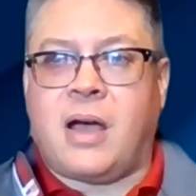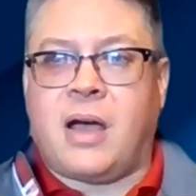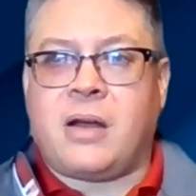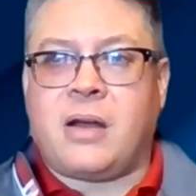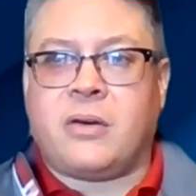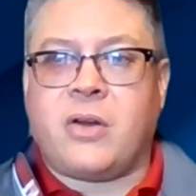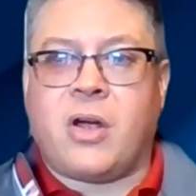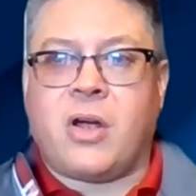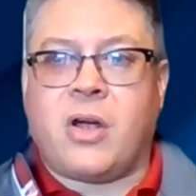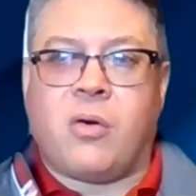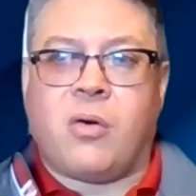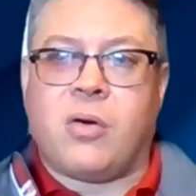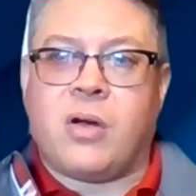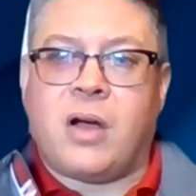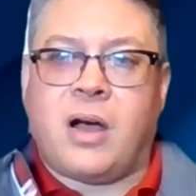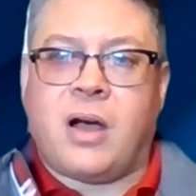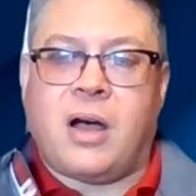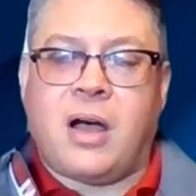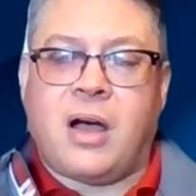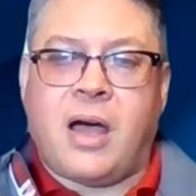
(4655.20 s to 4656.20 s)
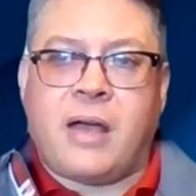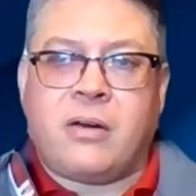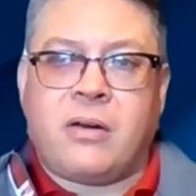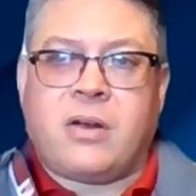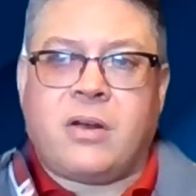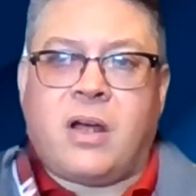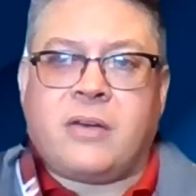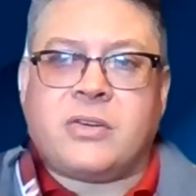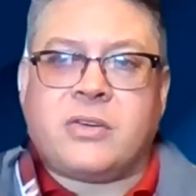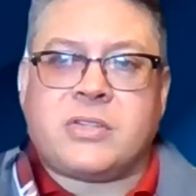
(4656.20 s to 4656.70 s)
I don't know. Uh, I
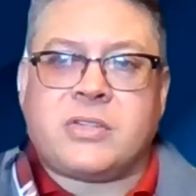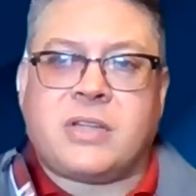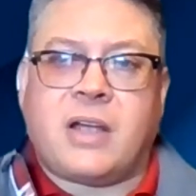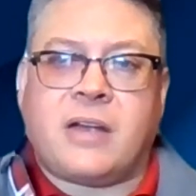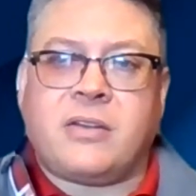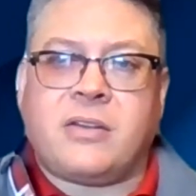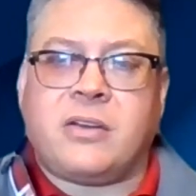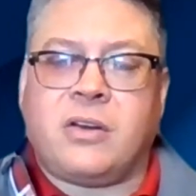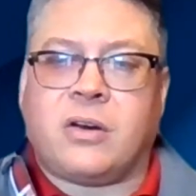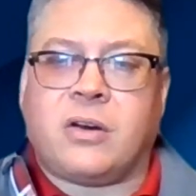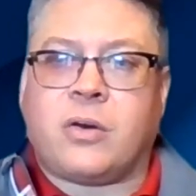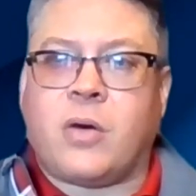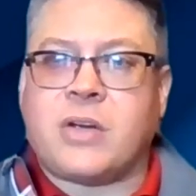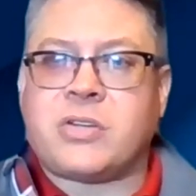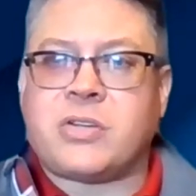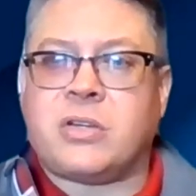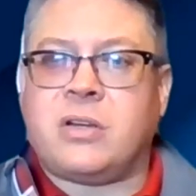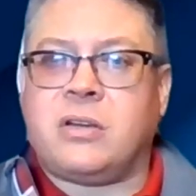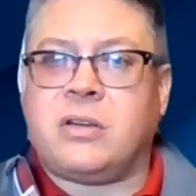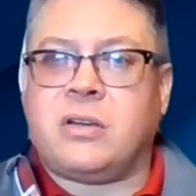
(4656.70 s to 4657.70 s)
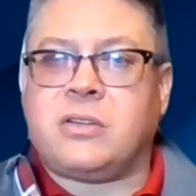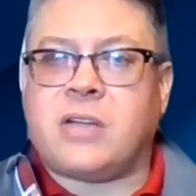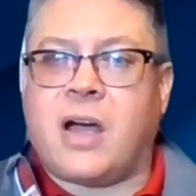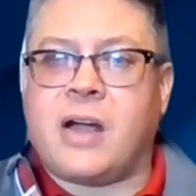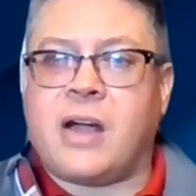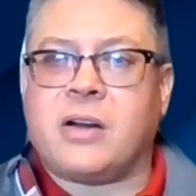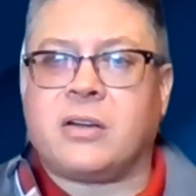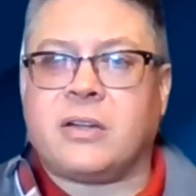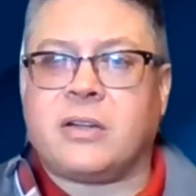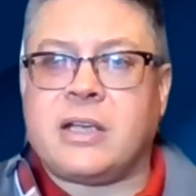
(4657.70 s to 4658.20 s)
don't understand your question
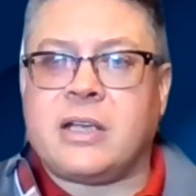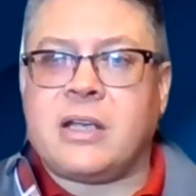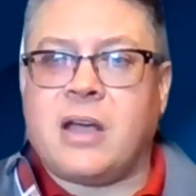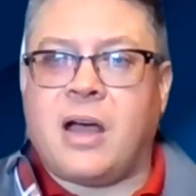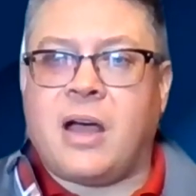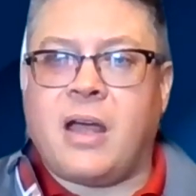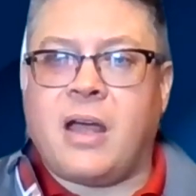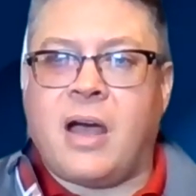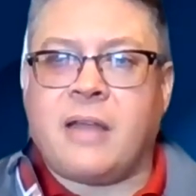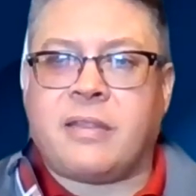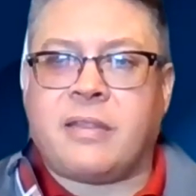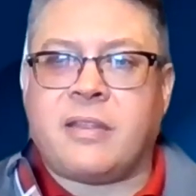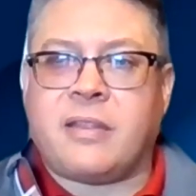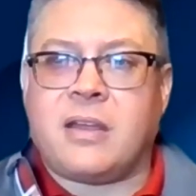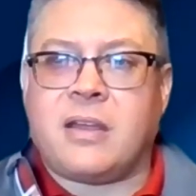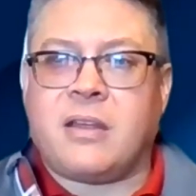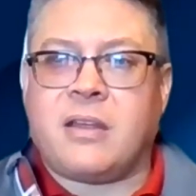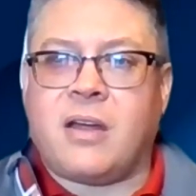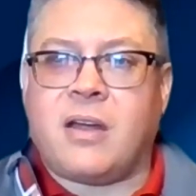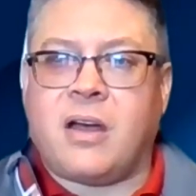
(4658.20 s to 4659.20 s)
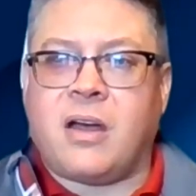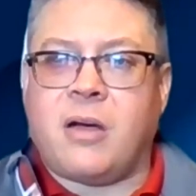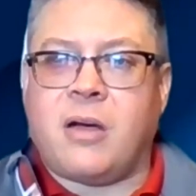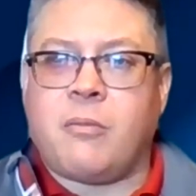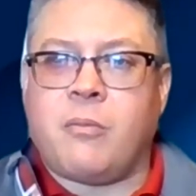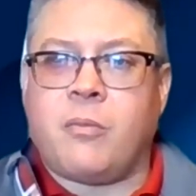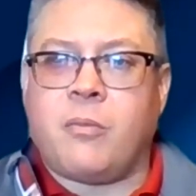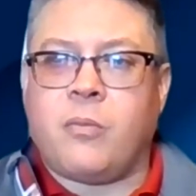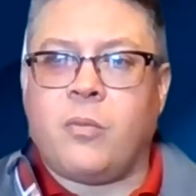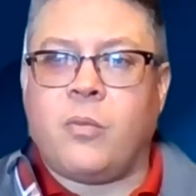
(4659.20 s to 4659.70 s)
entirely. I, I think,
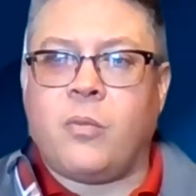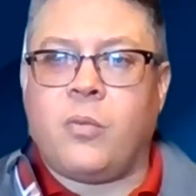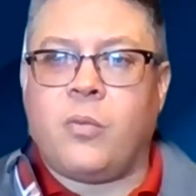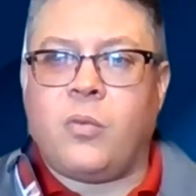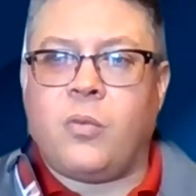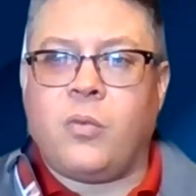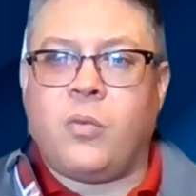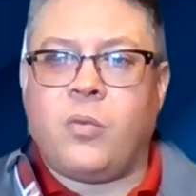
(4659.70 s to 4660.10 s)
um,